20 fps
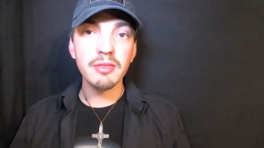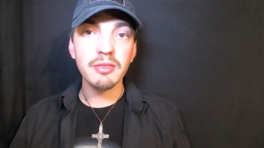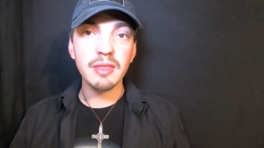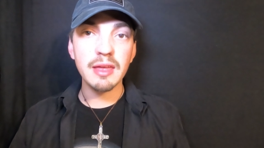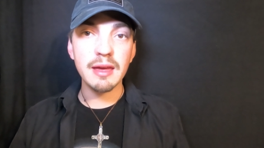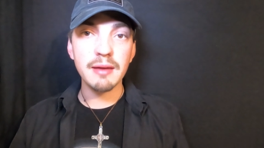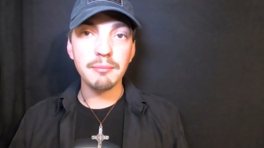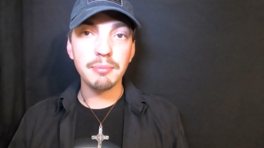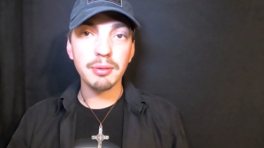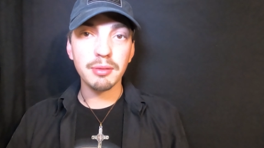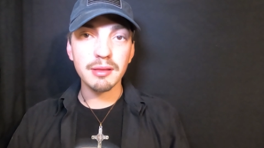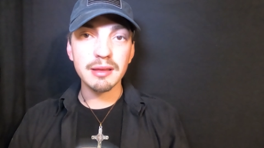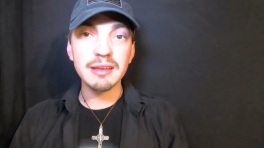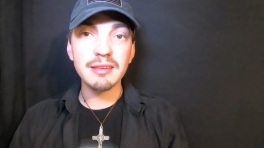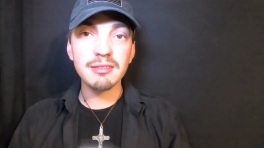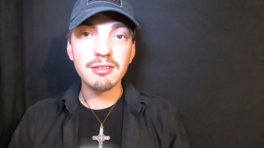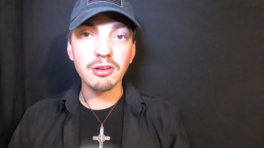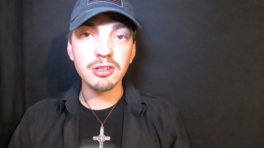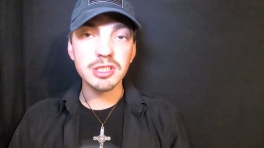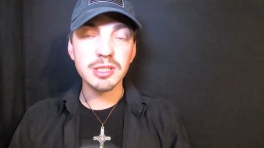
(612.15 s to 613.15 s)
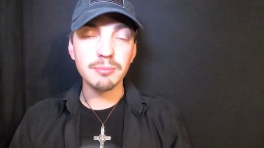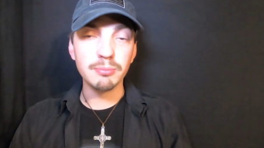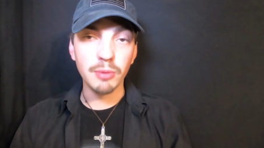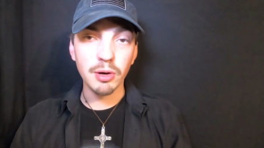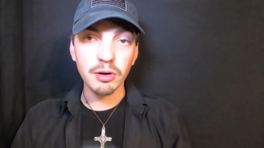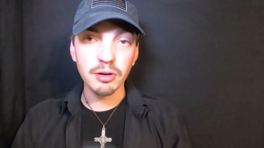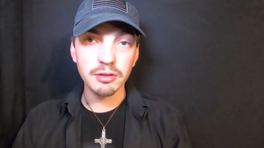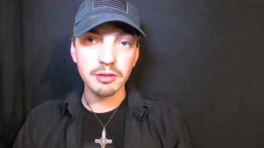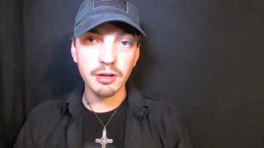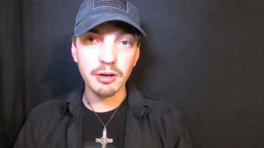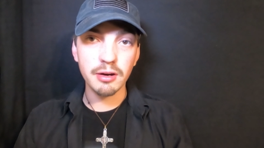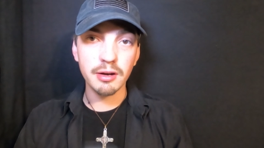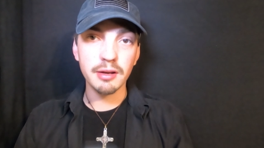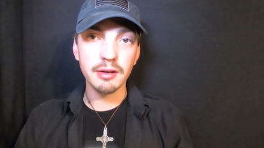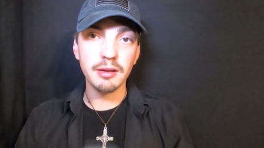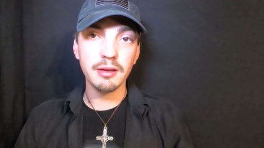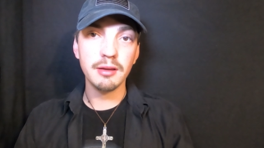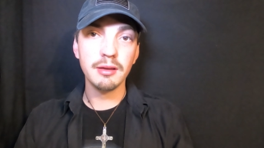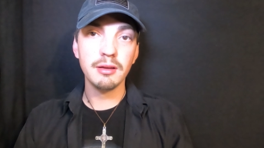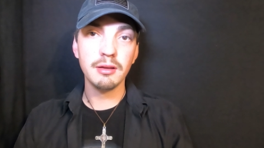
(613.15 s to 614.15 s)
that Police Sergeant Mark
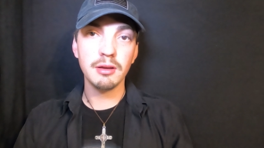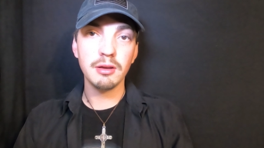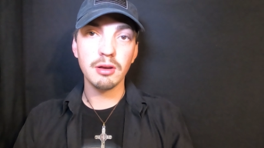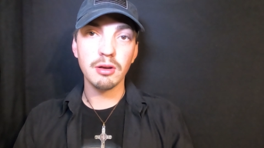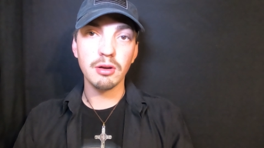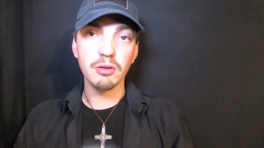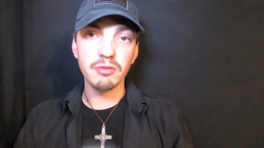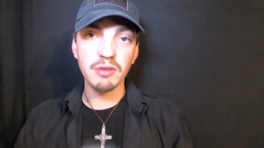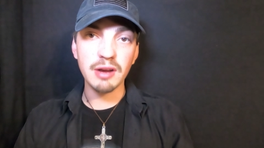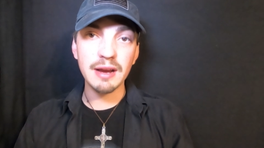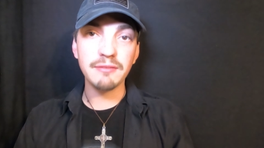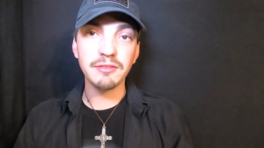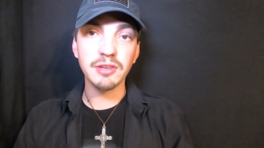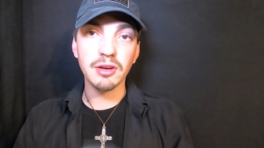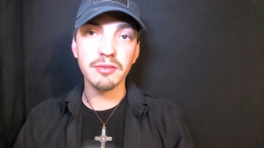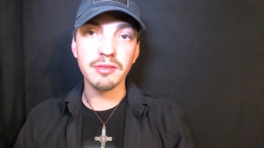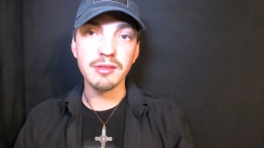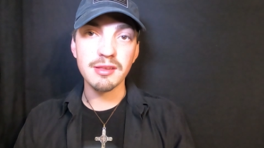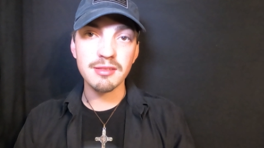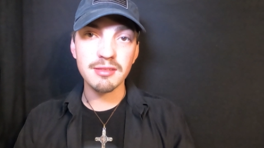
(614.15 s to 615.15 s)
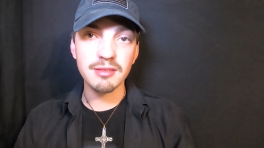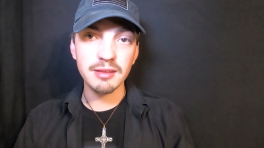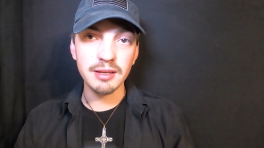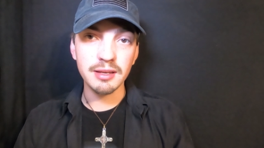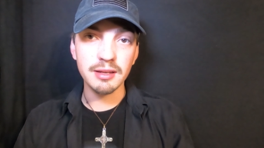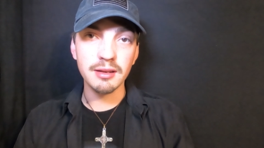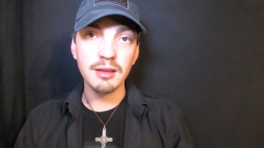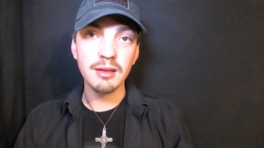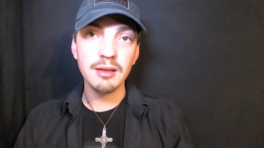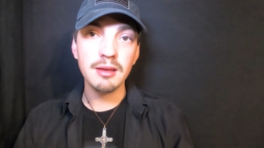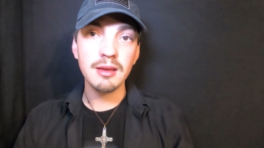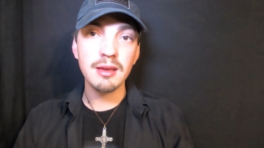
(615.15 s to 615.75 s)
Todd arrived on the scene